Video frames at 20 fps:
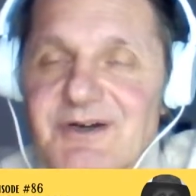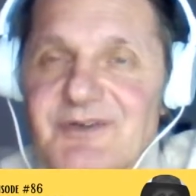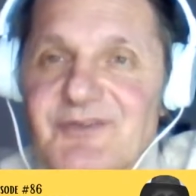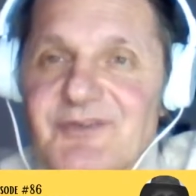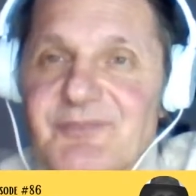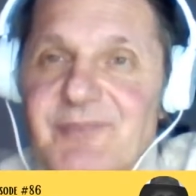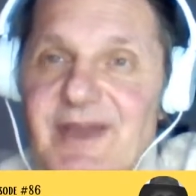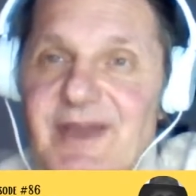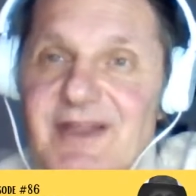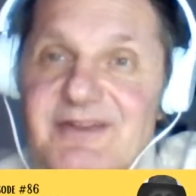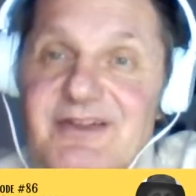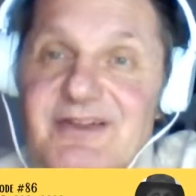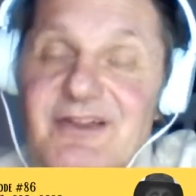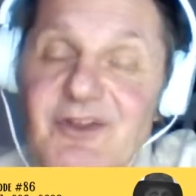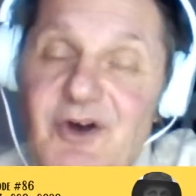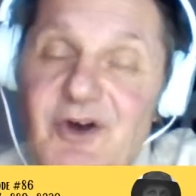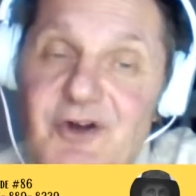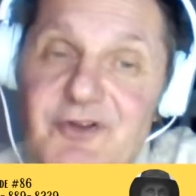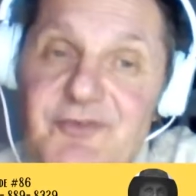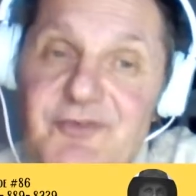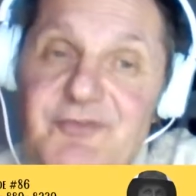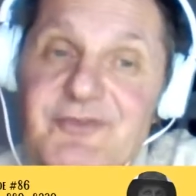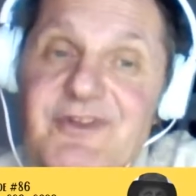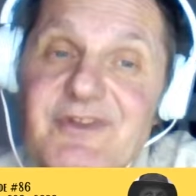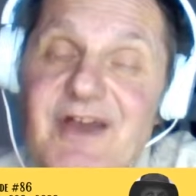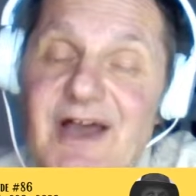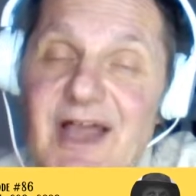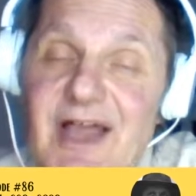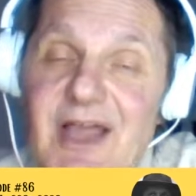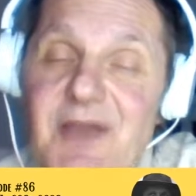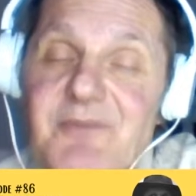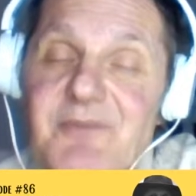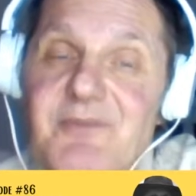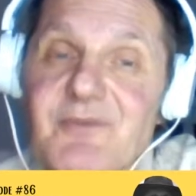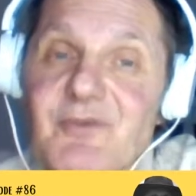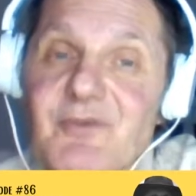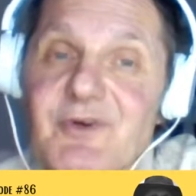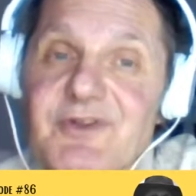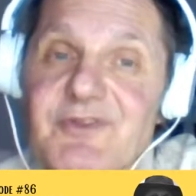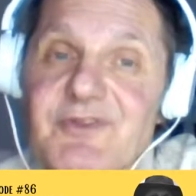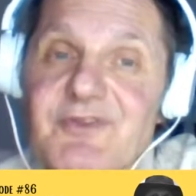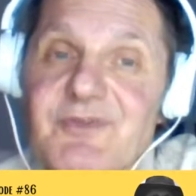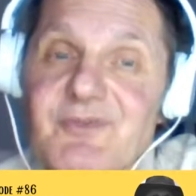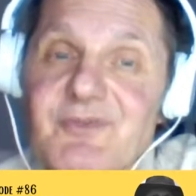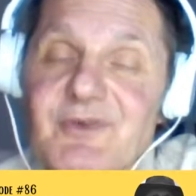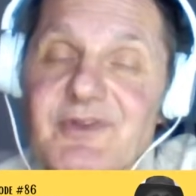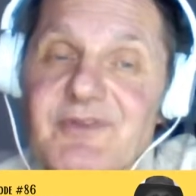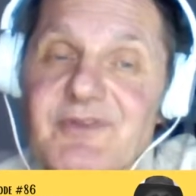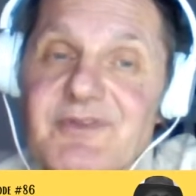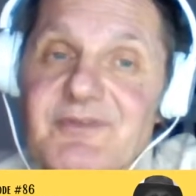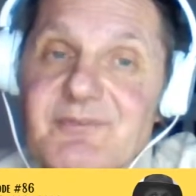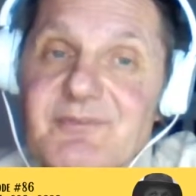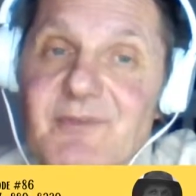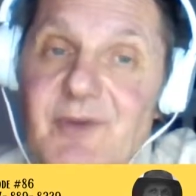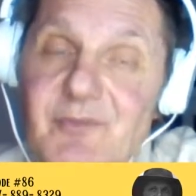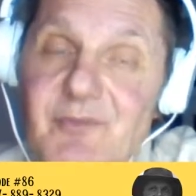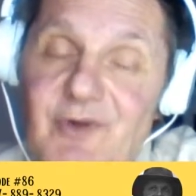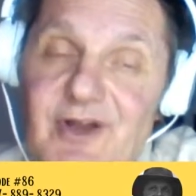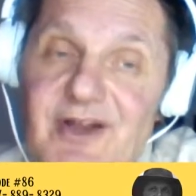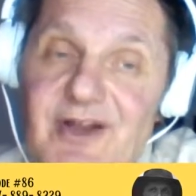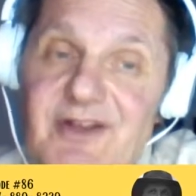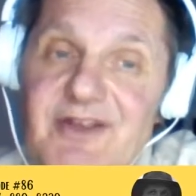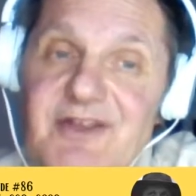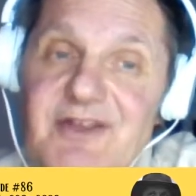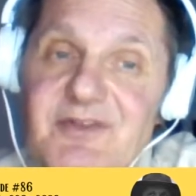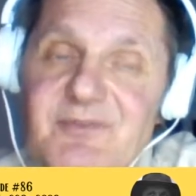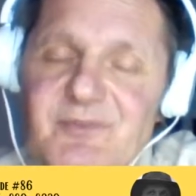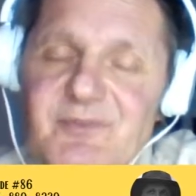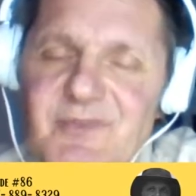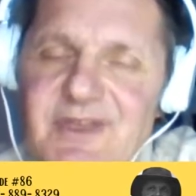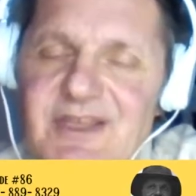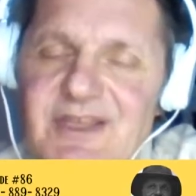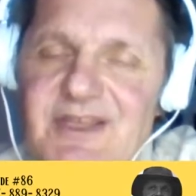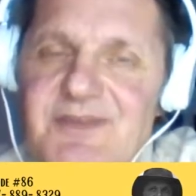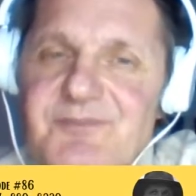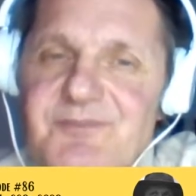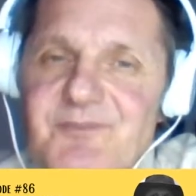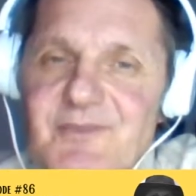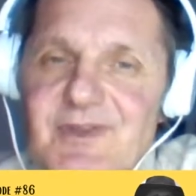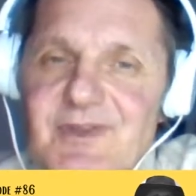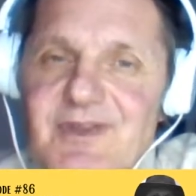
spent a lot of time with my brother and me.